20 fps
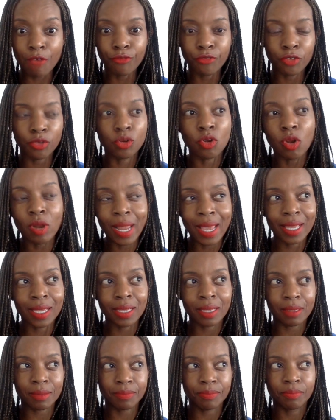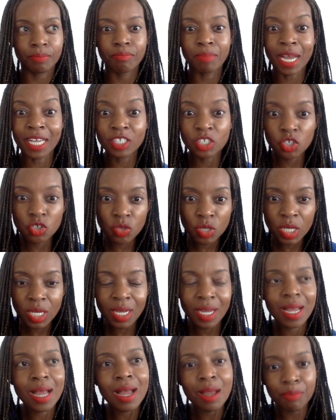you know, like
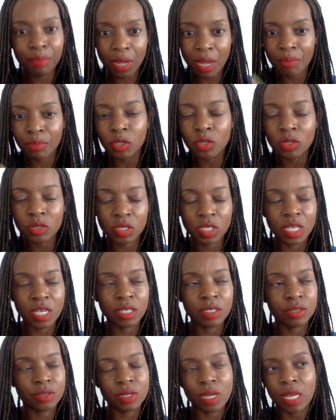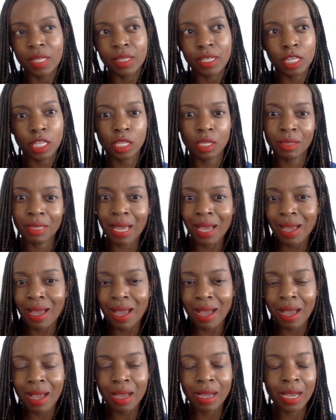Bastrika. I'm gonna tell you now
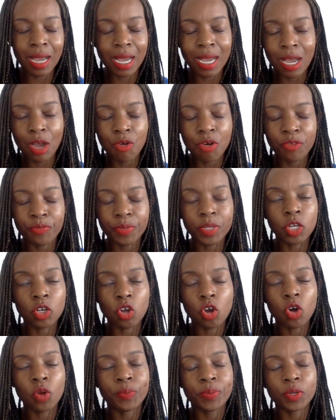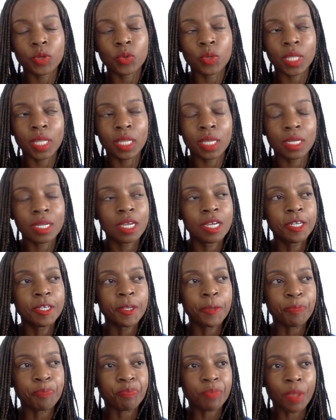how I've been coping with it.
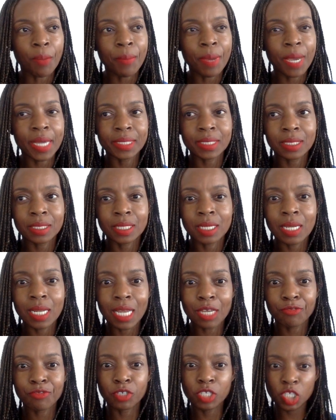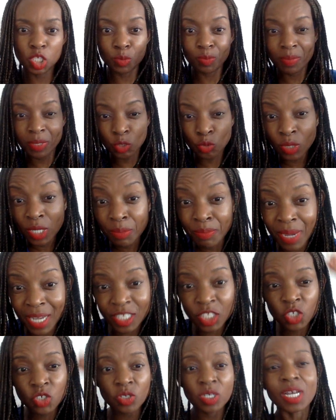But like for instance, doing
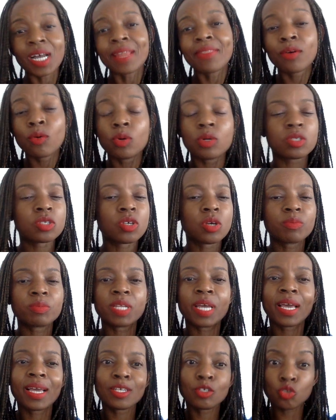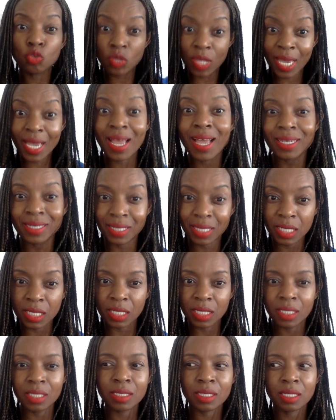Bastrika, there was some days. Today I did
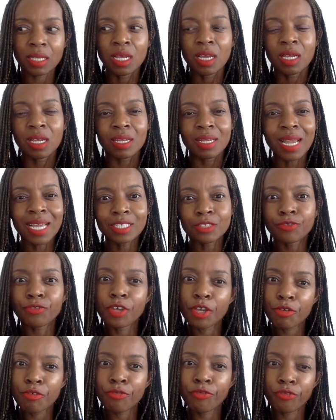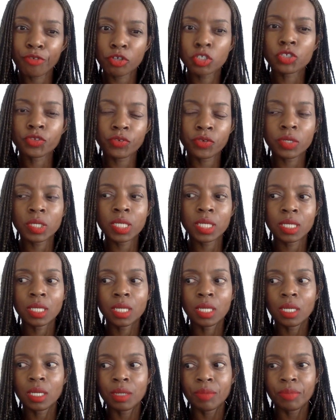it not very forcefully
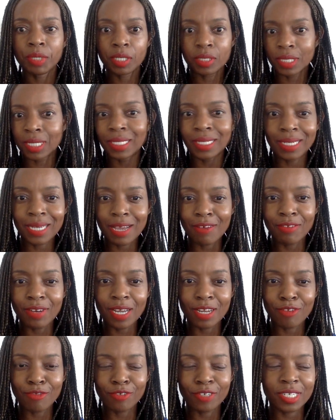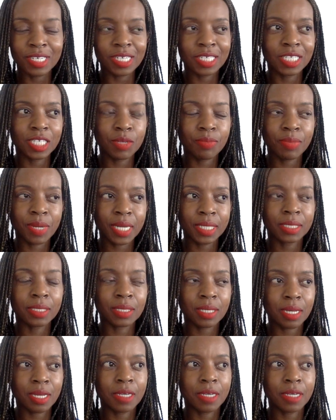because I didn't have a lot of energy, but